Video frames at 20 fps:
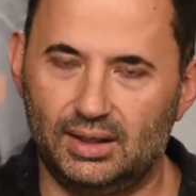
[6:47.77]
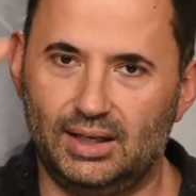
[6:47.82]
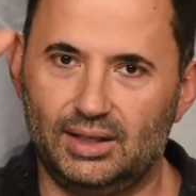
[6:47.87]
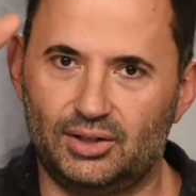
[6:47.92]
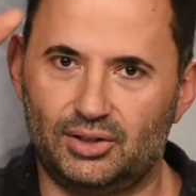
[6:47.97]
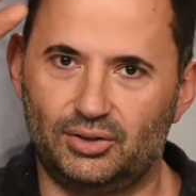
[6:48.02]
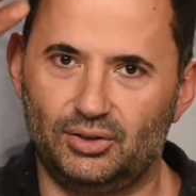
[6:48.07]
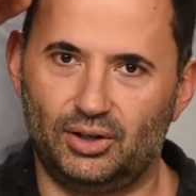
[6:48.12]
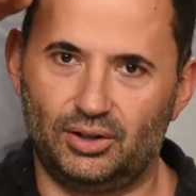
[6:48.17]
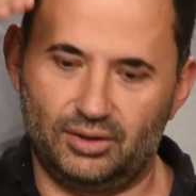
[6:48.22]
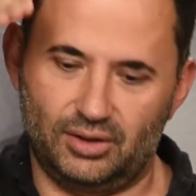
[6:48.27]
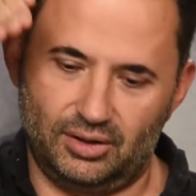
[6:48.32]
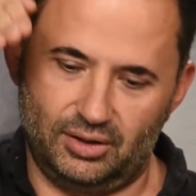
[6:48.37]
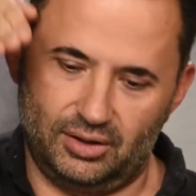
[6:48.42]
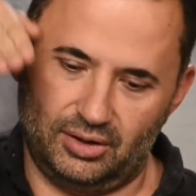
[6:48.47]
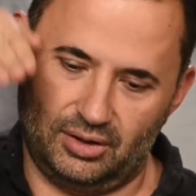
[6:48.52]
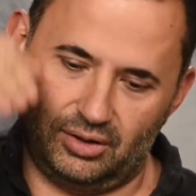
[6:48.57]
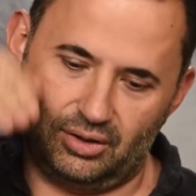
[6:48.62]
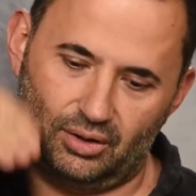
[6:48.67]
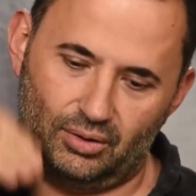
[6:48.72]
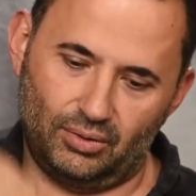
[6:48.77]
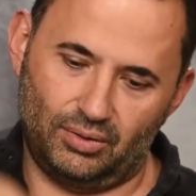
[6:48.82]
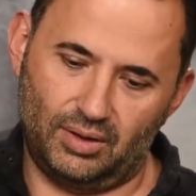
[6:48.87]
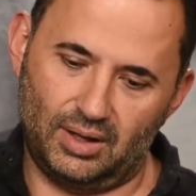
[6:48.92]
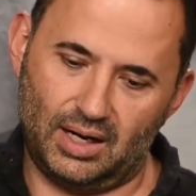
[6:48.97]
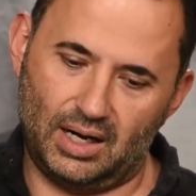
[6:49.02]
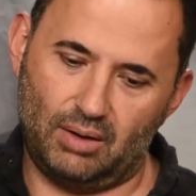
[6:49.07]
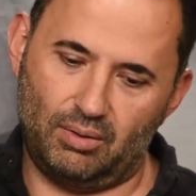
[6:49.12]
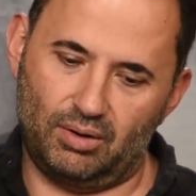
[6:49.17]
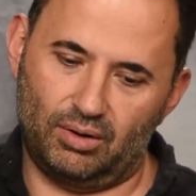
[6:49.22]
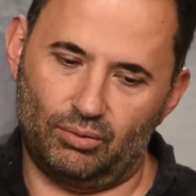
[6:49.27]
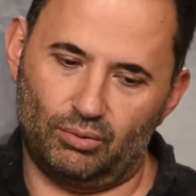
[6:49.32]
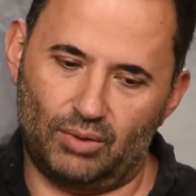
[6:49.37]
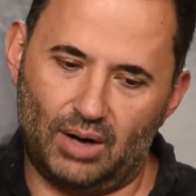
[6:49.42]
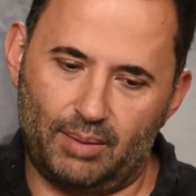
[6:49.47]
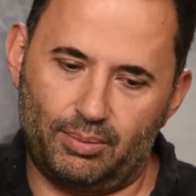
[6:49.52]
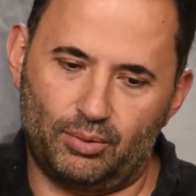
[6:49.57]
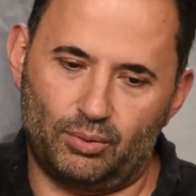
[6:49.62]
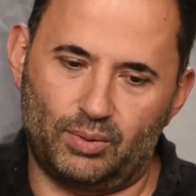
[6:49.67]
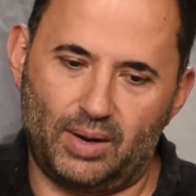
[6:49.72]
It's not going to go there and
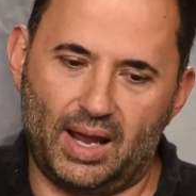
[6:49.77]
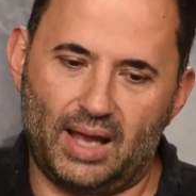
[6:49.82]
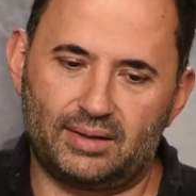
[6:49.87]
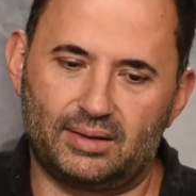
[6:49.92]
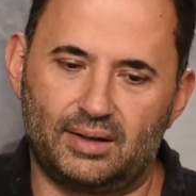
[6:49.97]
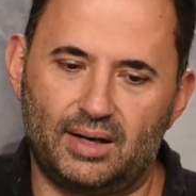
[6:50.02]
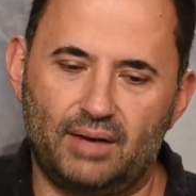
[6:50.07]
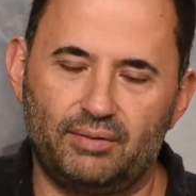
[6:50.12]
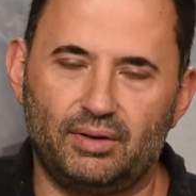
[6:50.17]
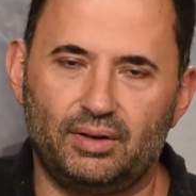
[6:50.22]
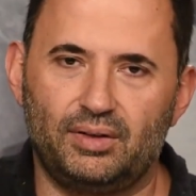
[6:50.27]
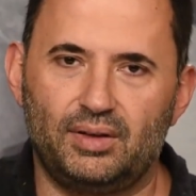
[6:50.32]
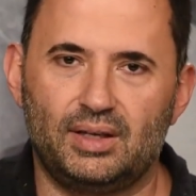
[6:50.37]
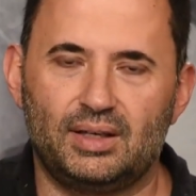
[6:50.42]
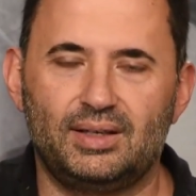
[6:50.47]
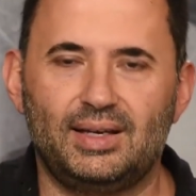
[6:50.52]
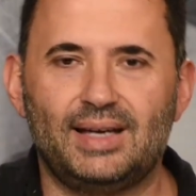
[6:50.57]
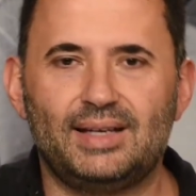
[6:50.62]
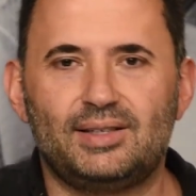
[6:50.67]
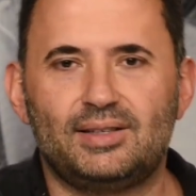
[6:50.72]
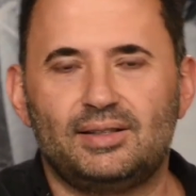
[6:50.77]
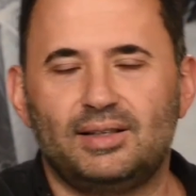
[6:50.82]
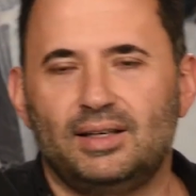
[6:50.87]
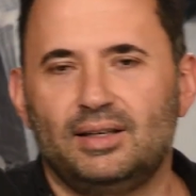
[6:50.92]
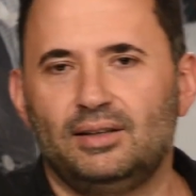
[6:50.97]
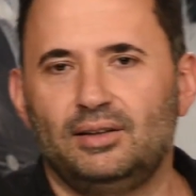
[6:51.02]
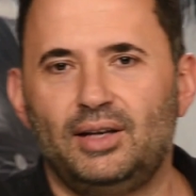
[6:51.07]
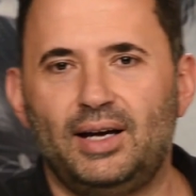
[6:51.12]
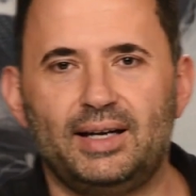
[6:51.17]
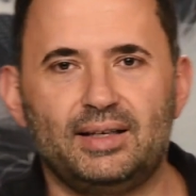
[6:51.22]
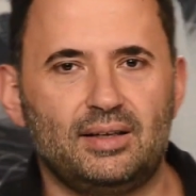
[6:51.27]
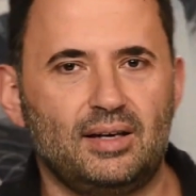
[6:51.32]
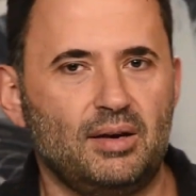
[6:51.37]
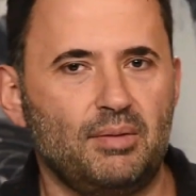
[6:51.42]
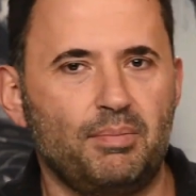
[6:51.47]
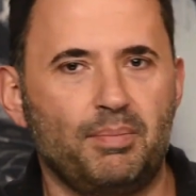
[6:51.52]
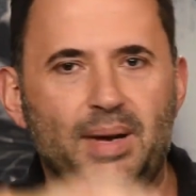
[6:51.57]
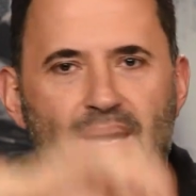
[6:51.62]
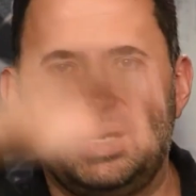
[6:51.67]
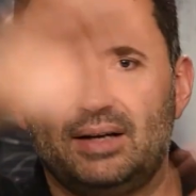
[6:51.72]
wrap around and everything. Yes, light
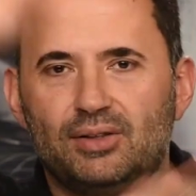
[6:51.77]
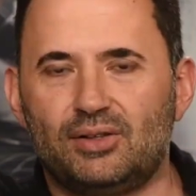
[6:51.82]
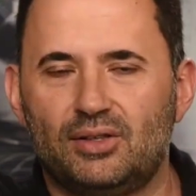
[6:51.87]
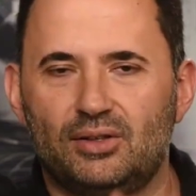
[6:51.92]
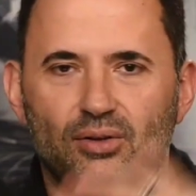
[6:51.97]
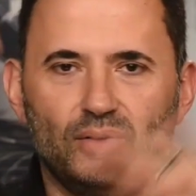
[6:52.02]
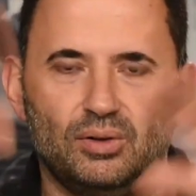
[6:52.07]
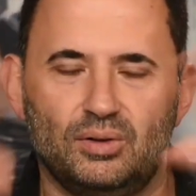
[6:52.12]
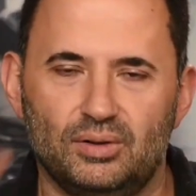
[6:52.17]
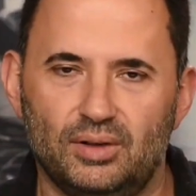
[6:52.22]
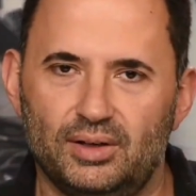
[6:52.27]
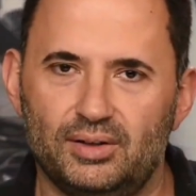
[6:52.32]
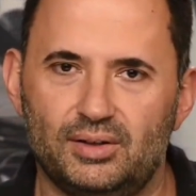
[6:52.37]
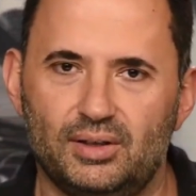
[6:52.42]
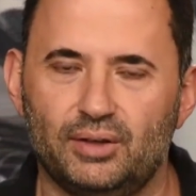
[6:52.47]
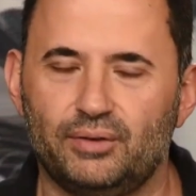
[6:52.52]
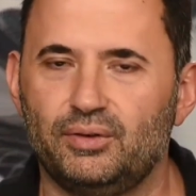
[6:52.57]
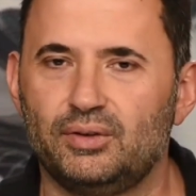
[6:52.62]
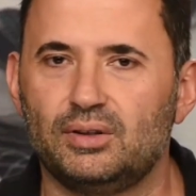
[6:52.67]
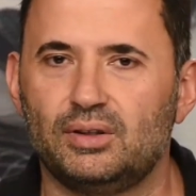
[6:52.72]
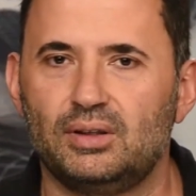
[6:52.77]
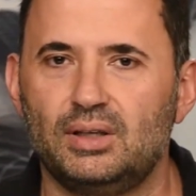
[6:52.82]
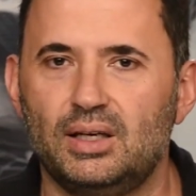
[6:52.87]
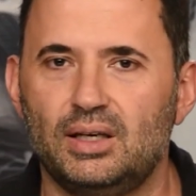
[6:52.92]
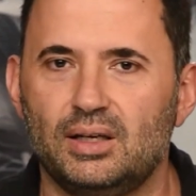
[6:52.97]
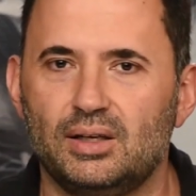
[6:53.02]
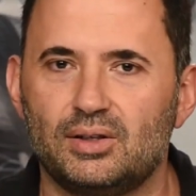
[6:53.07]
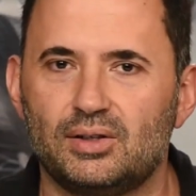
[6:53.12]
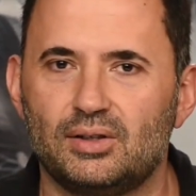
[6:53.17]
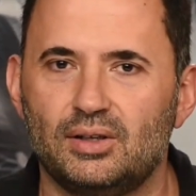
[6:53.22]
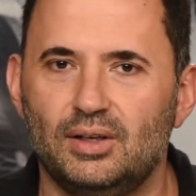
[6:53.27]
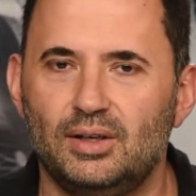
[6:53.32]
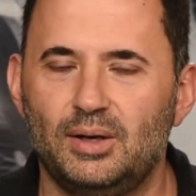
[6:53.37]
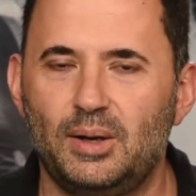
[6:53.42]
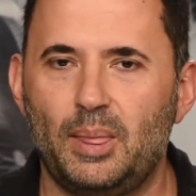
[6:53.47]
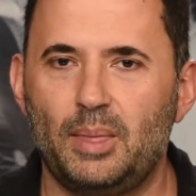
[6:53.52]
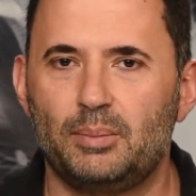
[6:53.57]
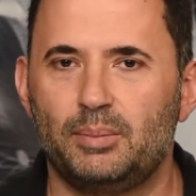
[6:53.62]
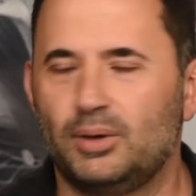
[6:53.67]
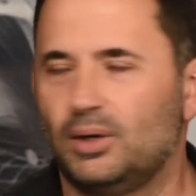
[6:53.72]
can bounce and all those different things,
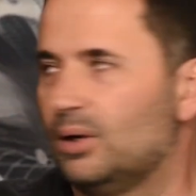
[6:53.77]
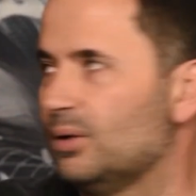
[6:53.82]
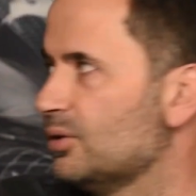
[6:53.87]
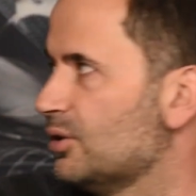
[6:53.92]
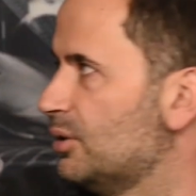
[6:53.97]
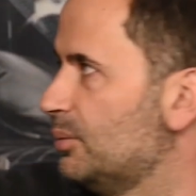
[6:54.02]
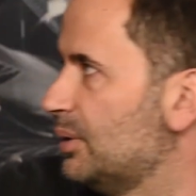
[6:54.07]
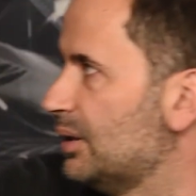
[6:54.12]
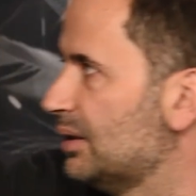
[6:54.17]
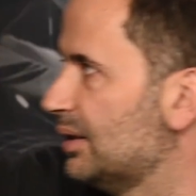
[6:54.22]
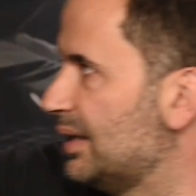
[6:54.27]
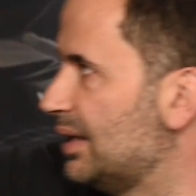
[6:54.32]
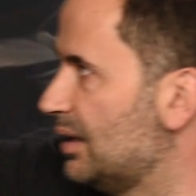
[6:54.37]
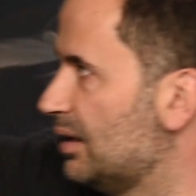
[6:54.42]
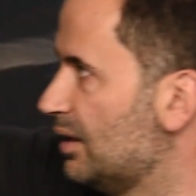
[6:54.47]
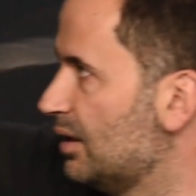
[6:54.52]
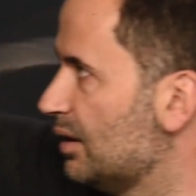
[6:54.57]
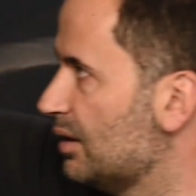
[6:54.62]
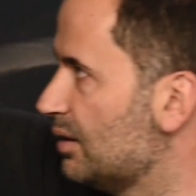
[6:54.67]
but ultimately